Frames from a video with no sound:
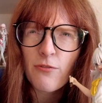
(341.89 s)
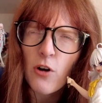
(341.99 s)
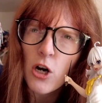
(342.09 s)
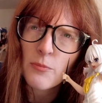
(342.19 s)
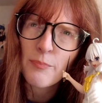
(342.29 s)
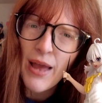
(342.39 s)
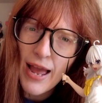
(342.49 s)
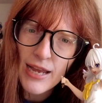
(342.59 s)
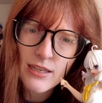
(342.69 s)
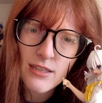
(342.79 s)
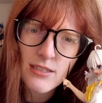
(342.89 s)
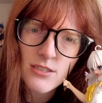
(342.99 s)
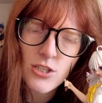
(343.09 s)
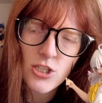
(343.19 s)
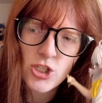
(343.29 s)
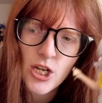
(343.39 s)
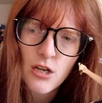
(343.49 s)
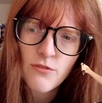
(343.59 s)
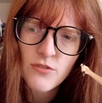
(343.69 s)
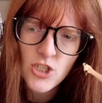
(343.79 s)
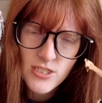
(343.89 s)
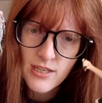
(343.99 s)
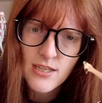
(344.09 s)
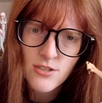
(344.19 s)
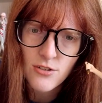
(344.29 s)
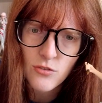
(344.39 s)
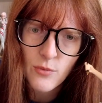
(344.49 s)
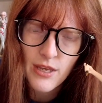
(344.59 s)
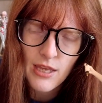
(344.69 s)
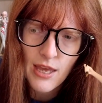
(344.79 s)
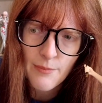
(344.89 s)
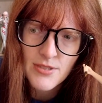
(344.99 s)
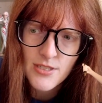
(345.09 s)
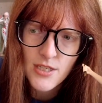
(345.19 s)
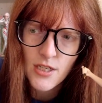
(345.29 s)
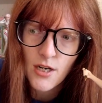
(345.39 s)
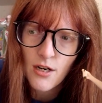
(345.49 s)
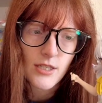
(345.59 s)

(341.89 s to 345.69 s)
far back into the shelf just in case an earthquake happens here,